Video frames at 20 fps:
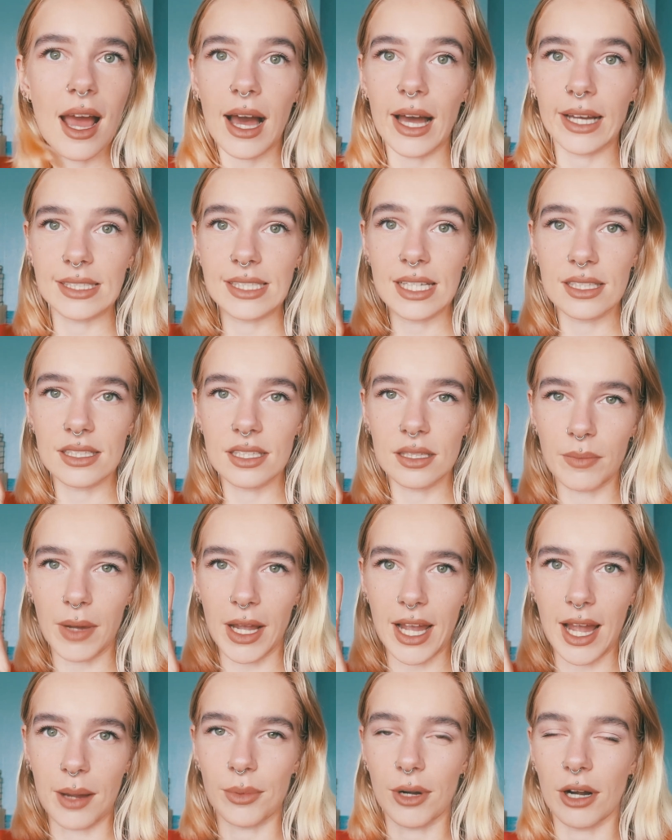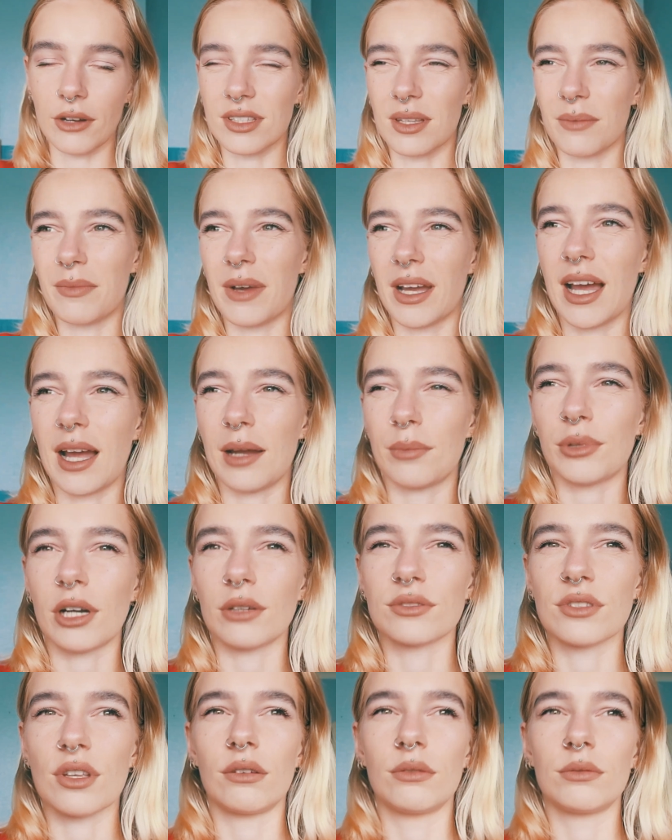I tinted my eyebrows and my
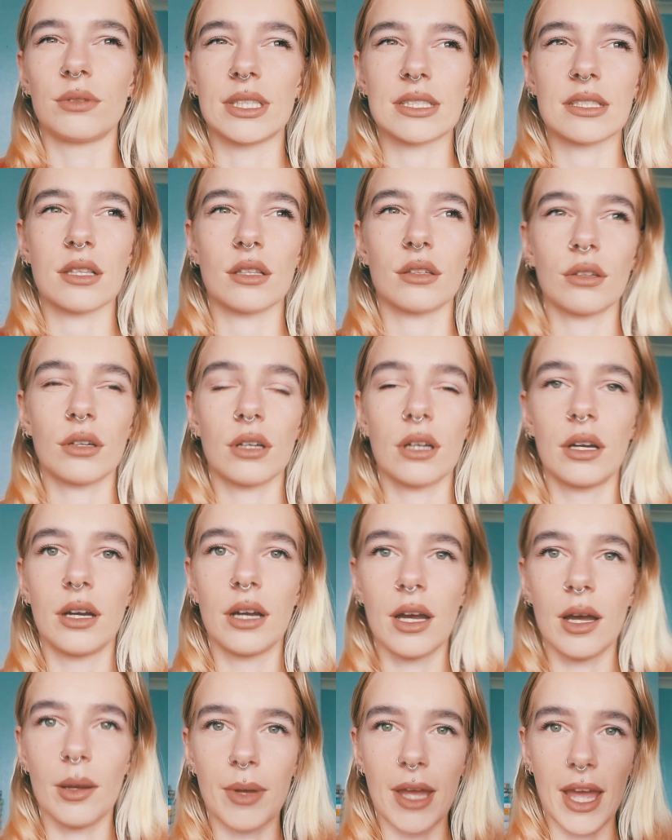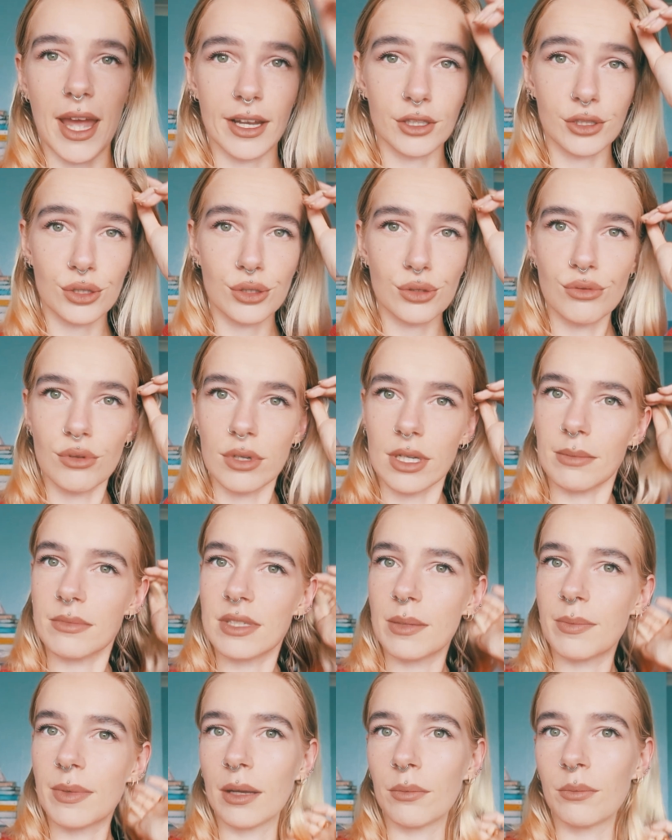eyebrows always look a bit extreme
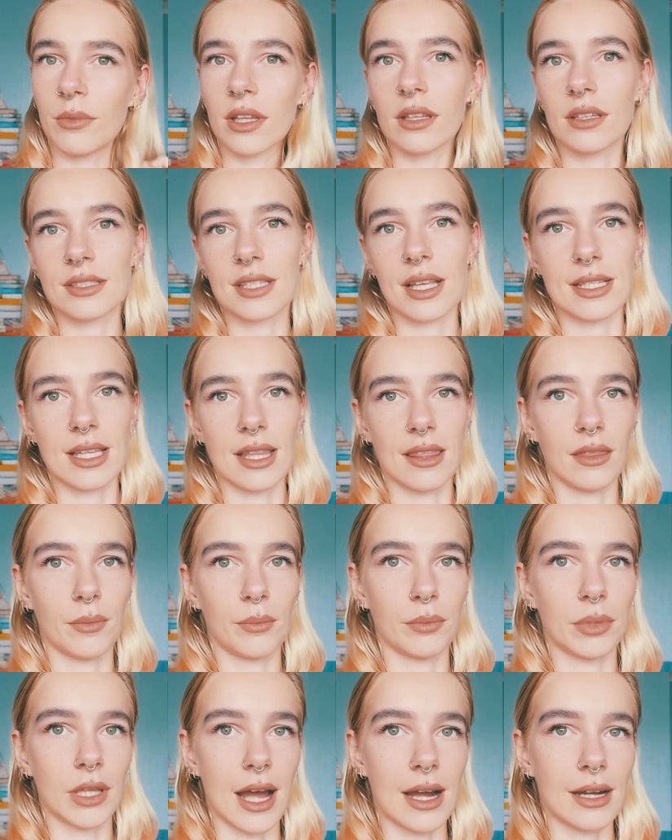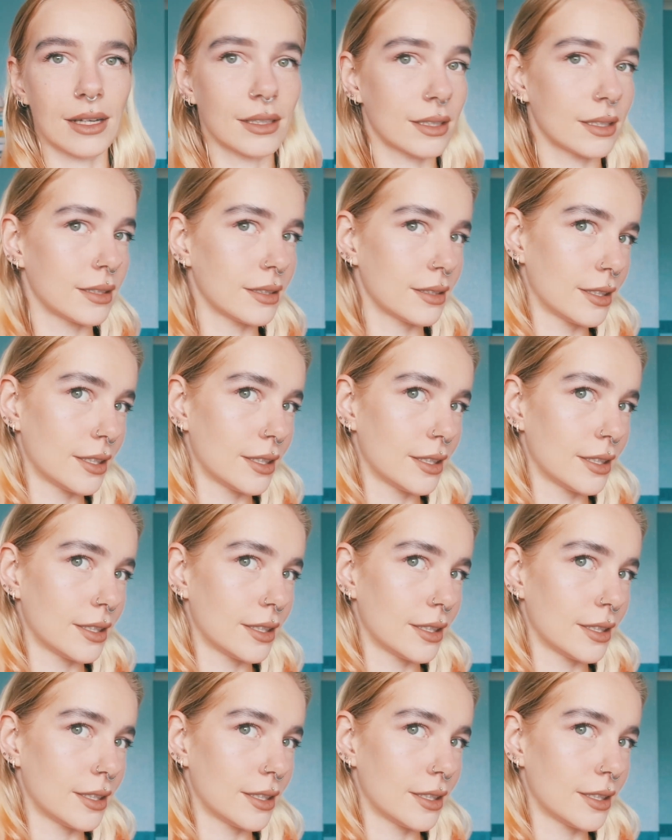to begin with because I tint them black,